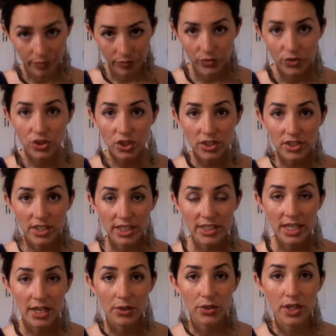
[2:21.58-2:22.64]
Just like
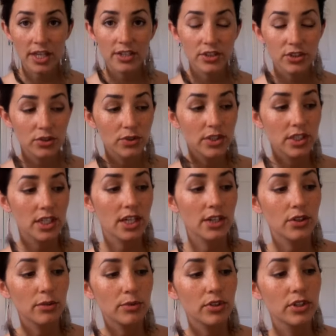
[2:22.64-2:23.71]
that, okay? Let's do it together.
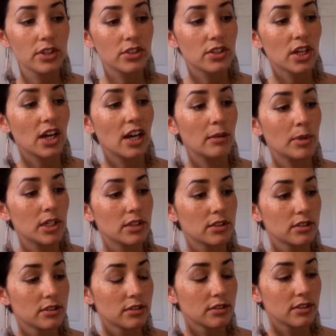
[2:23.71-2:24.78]
I'm going to time
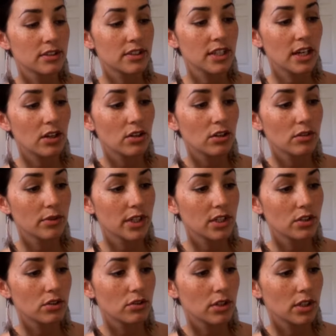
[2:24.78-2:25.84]
us. Let's see how long we can
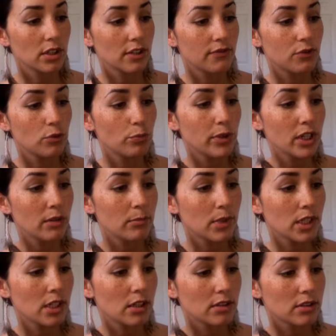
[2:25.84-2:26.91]
do it. If you beat
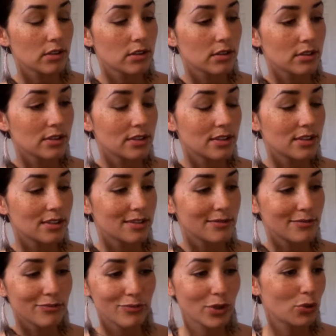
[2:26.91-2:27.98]
me,
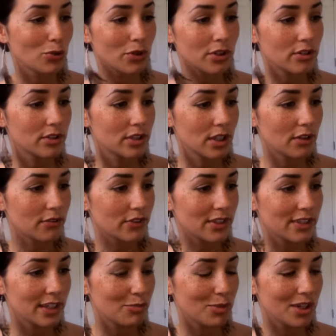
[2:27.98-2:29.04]
record yourself and
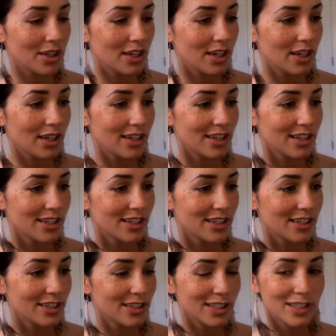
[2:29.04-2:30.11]
send me a
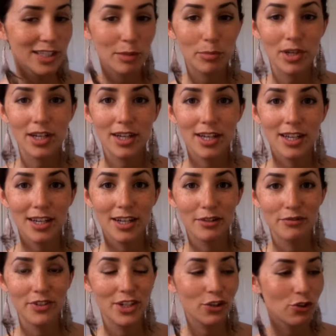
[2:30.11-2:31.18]

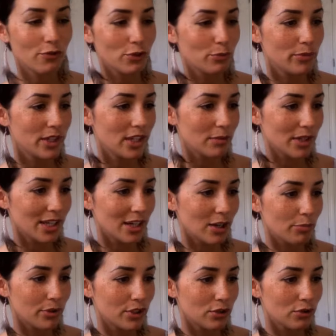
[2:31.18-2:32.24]
video of you beating me, and I'll
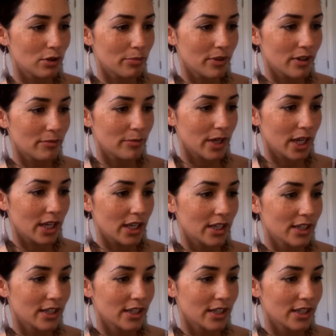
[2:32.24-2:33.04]
put you up on my